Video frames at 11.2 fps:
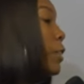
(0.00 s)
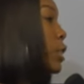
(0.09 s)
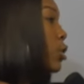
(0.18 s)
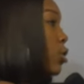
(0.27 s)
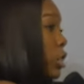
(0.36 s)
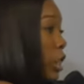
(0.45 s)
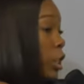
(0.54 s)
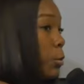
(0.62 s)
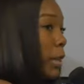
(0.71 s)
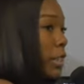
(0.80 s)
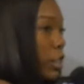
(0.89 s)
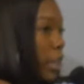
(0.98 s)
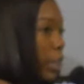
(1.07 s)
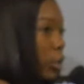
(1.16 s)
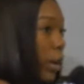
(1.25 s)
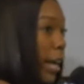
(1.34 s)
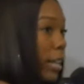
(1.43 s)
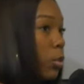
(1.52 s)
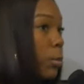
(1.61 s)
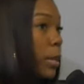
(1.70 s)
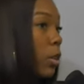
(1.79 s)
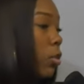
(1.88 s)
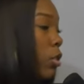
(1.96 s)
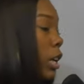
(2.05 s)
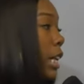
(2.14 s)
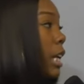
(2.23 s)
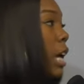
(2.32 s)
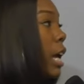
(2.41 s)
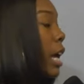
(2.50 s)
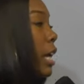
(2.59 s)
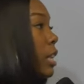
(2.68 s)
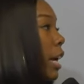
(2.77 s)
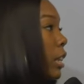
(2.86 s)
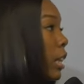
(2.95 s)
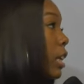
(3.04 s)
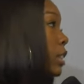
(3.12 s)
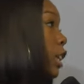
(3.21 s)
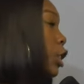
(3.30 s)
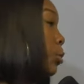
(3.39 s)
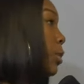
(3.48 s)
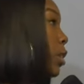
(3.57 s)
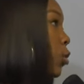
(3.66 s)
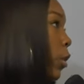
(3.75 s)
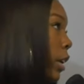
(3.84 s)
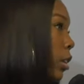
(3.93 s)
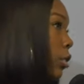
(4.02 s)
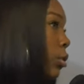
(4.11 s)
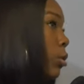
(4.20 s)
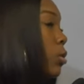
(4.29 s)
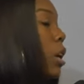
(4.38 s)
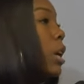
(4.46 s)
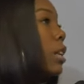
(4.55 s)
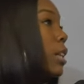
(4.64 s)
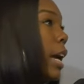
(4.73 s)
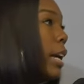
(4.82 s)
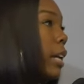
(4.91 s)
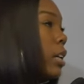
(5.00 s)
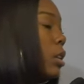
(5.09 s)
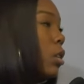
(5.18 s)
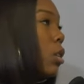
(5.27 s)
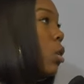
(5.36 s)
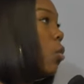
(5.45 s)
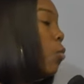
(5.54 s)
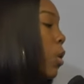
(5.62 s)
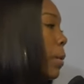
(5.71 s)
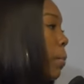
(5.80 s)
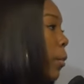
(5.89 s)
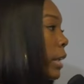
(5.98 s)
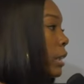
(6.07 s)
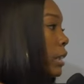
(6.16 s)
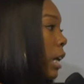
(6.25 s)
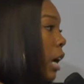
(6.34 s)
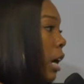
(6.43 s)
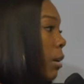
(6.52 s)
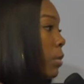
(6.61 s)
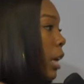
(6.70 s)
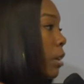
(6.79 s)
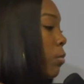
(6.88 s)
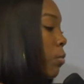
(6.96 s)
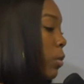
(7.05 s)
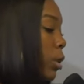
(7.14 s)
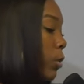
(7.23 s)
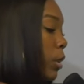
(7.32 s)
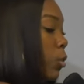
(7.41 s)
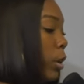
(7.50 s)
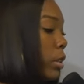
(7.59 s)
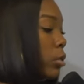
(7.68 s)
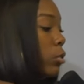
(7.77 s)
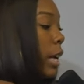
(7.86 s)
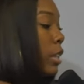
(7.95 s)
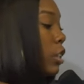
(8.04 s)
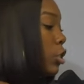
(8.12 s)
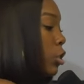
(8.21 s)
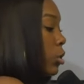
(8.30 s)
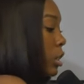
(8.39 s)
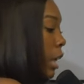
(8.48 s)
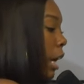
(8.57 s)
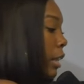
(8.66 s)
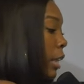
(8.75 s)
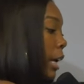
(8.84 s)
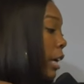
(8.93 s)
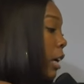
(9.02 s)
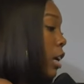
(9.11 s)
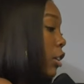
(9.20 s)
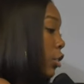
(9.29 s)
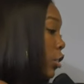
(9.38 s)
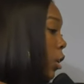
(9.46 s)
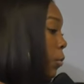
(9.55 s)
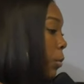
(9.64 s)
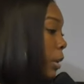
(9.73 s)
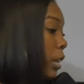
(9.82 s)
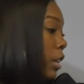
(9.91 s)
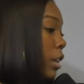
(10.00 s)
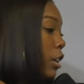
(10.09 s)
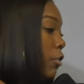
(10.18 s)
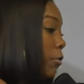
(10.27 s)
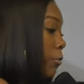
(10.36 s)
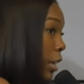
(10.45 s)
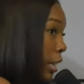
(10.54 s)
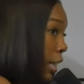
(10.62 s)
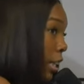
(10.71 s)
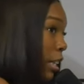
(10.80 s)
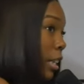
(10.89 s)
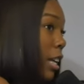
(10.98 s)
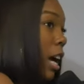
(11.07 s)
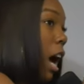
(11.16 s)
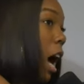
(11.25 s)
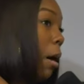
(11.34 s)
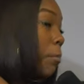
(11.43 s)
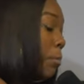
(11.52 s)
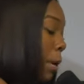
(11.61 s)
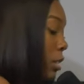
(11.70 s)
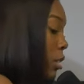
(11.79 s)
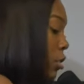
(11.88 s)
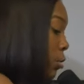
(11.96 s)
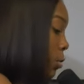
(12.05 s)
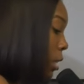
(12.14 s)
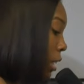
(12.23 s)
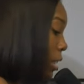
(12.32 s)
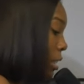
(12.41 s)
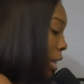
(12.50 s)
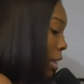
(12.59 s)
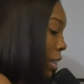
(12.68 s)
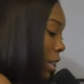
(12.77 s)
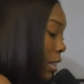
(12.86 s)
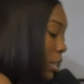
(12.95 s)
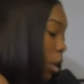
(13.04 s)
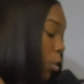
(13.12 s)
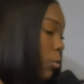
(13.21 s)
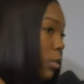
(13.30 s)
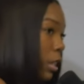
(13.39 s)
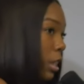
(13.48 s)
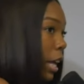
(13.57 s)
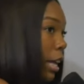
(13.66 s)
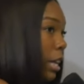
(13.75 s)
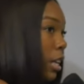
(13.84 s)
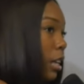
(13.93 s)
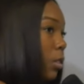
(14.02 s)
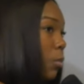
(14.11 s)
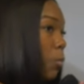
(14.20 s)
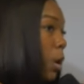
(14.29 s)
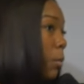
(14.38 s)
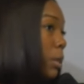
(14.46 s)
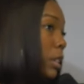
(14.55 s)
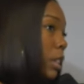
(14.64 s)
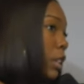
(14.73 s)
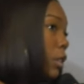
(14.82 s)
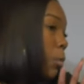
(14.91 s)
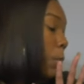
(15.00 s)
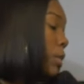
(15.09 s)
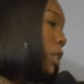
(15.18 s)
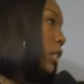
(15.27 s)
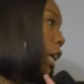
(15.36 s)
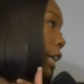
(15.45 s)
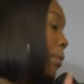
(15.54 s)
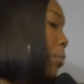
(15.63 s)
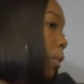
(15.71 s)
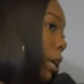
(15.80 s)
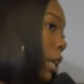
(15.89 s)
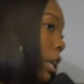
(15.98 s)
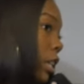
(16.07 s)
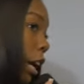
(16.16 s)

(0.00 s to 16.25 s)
physical situations that you had going on and like things that you were going through like what point in time like when you were going through that did you decide like you know what fuck it i'm about to do this and this only like what was the what was the turning point in